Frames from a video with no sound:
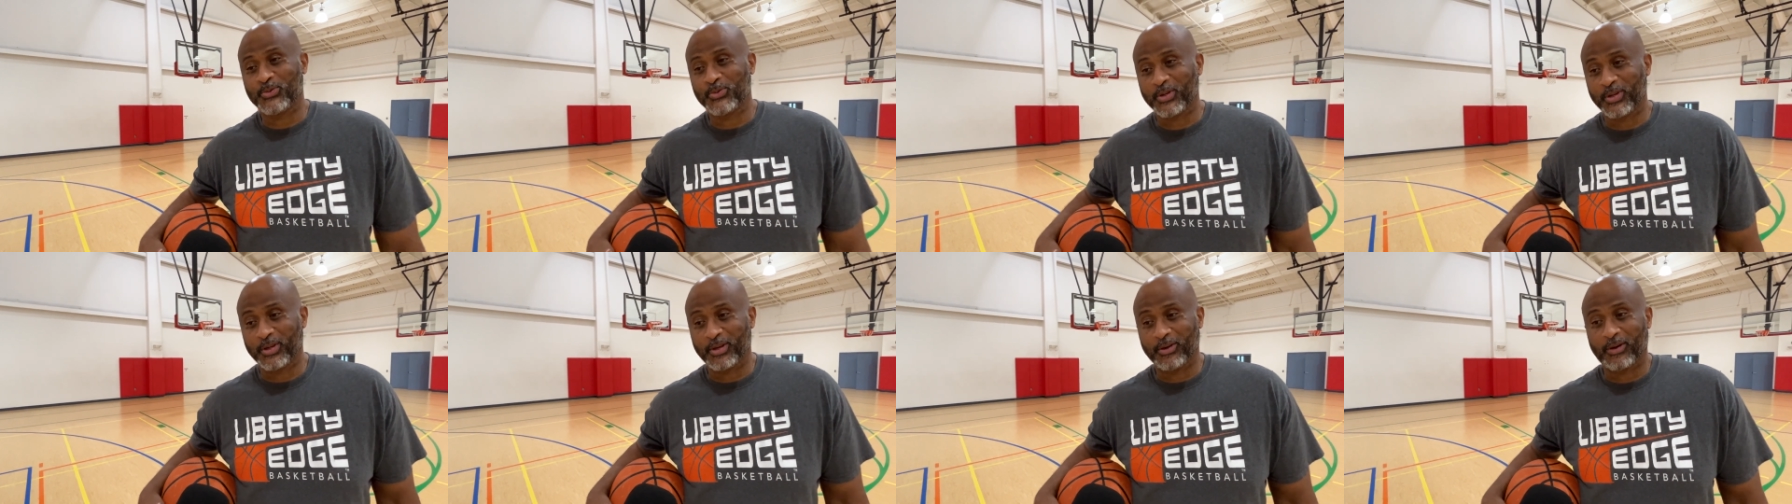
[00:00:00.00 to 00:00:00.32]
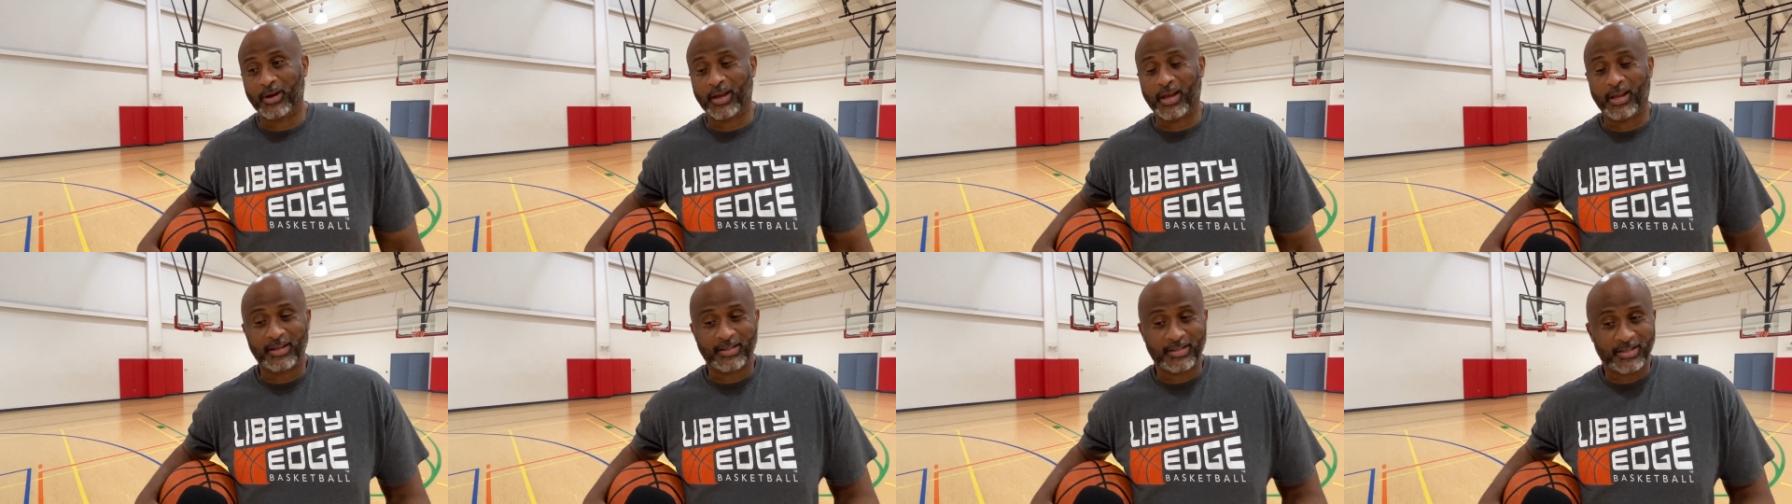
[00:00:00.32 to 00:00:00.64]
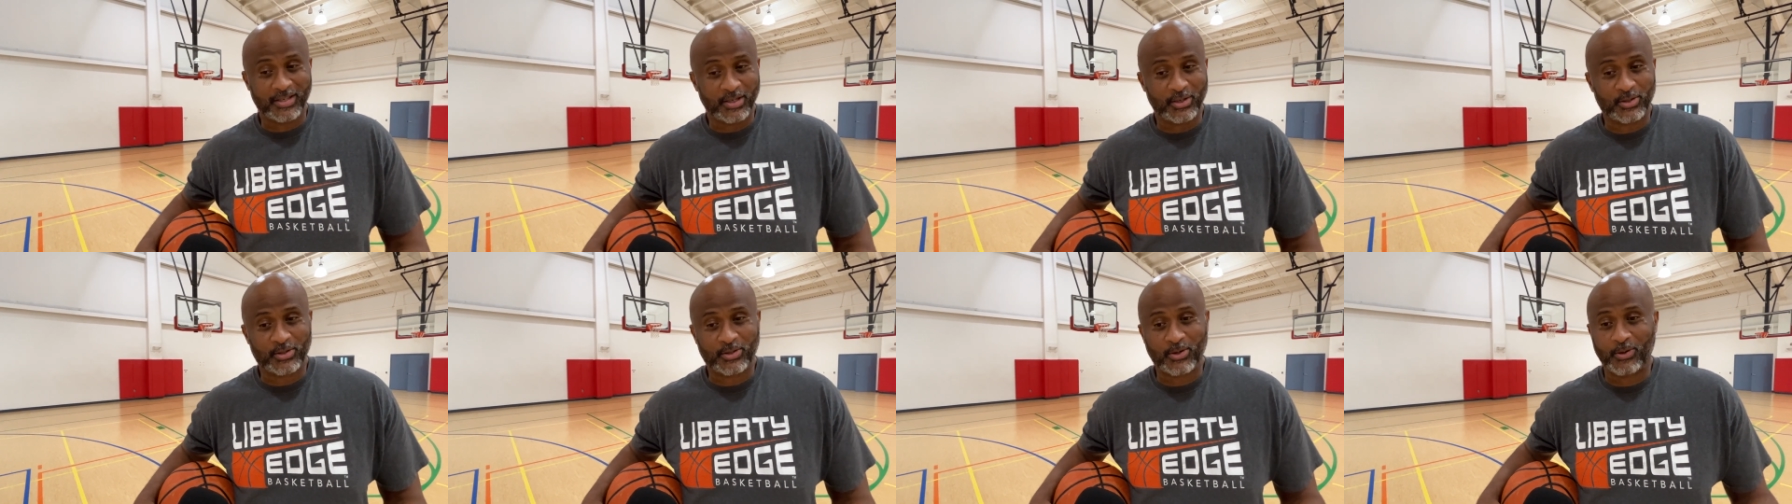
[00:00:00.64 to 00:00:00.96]
You know, I got a
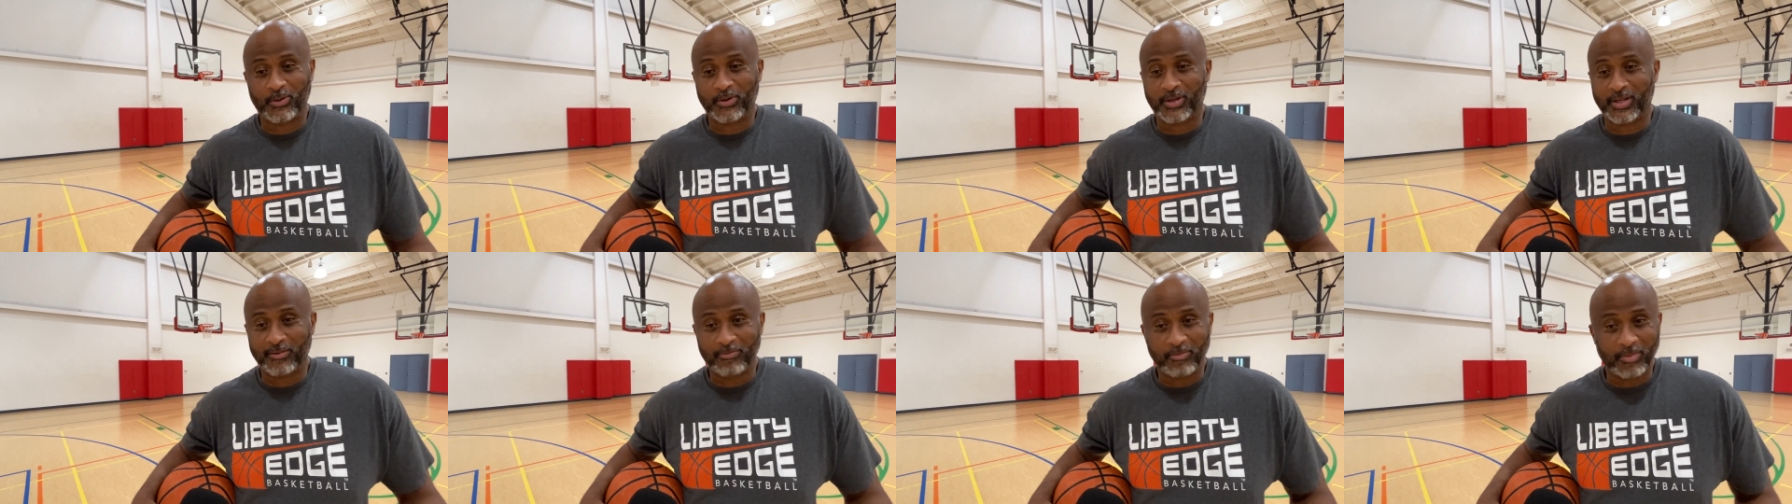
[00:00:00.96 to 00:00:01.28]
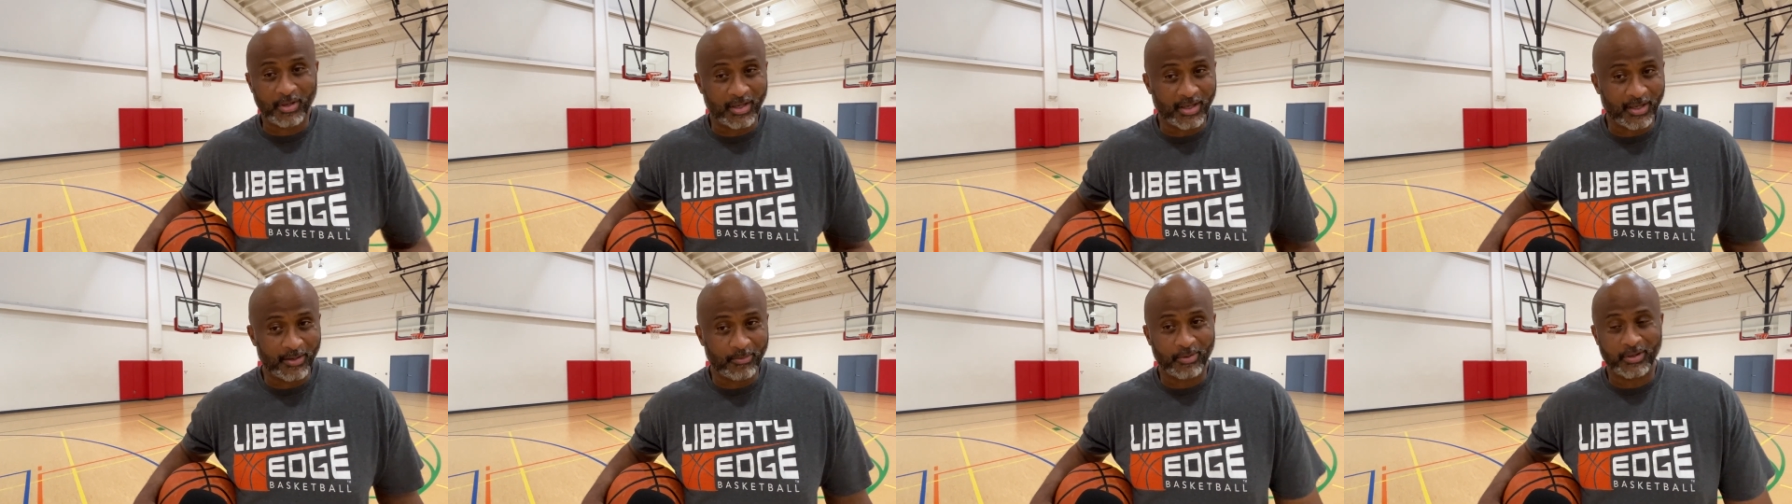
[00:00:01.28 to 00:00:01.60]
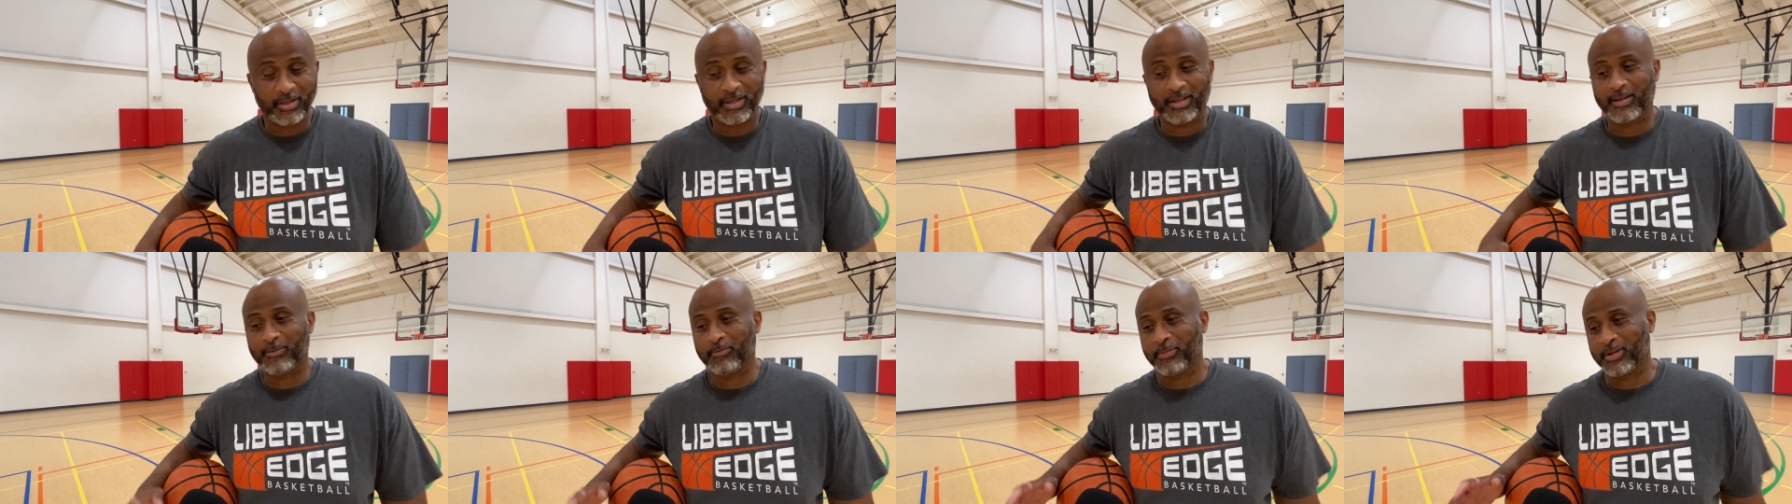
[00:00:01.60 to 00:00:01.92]
T-shirt, "Give me
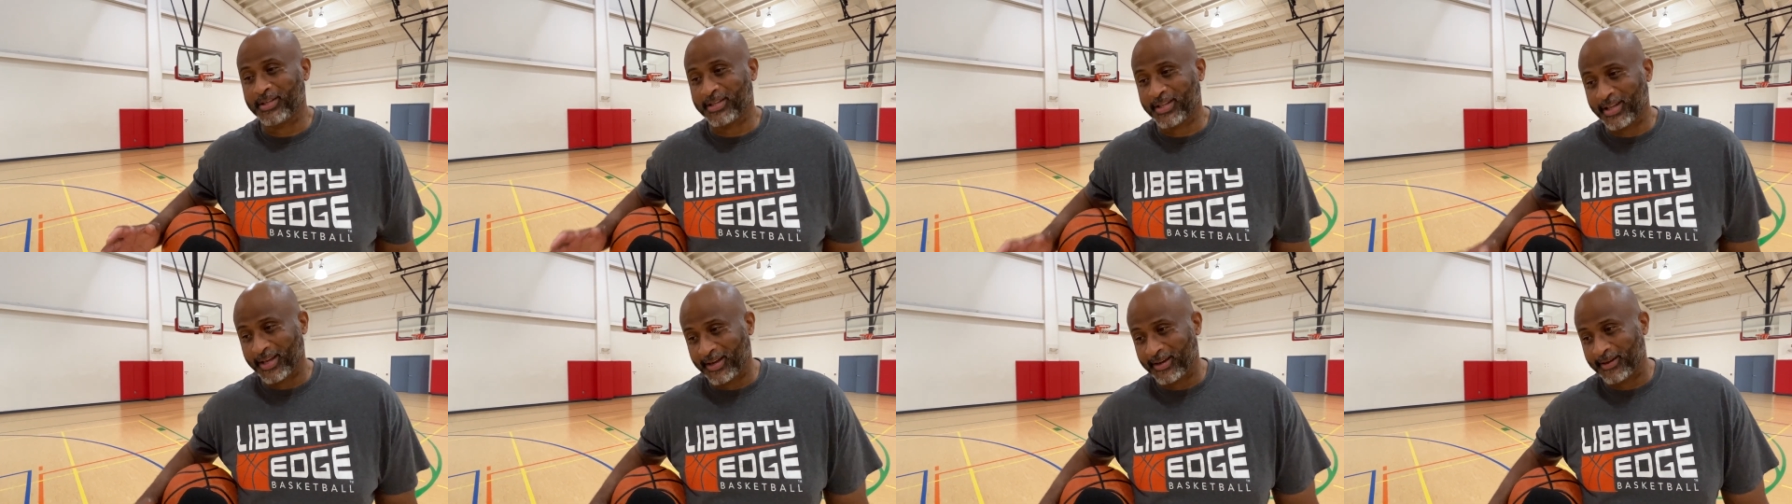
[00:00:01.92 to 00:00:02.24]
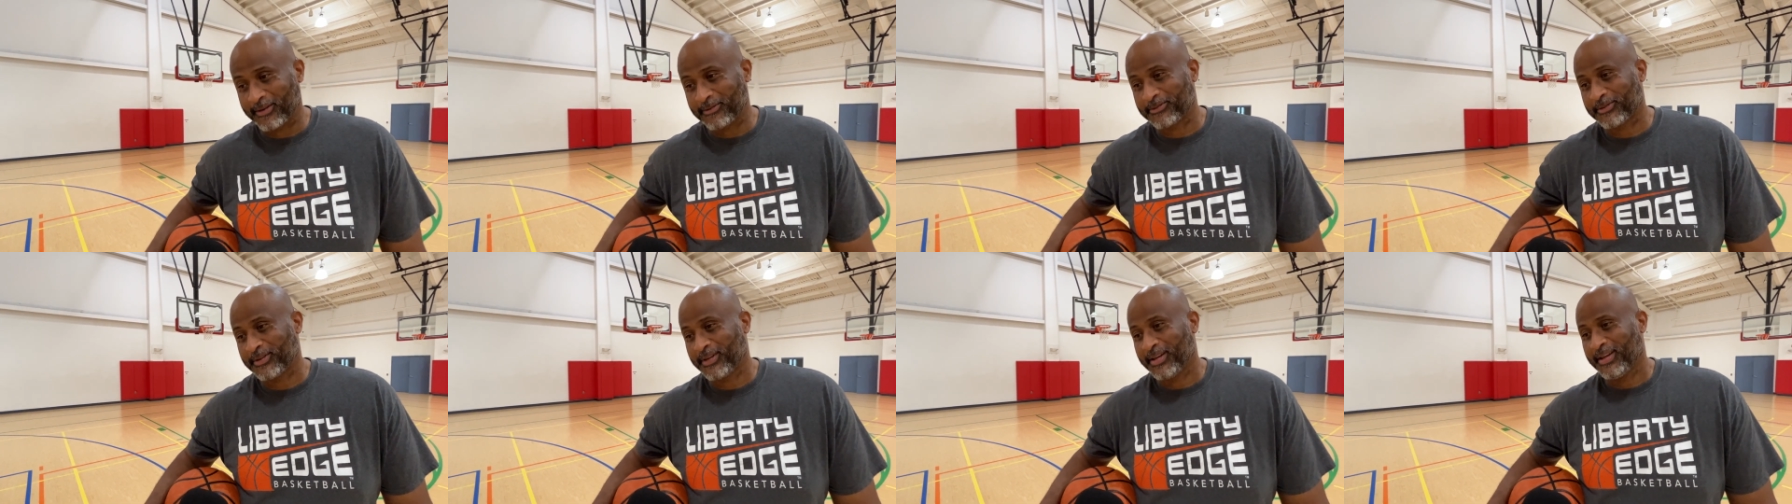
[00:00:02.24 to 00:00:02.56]
liberty, give me death,"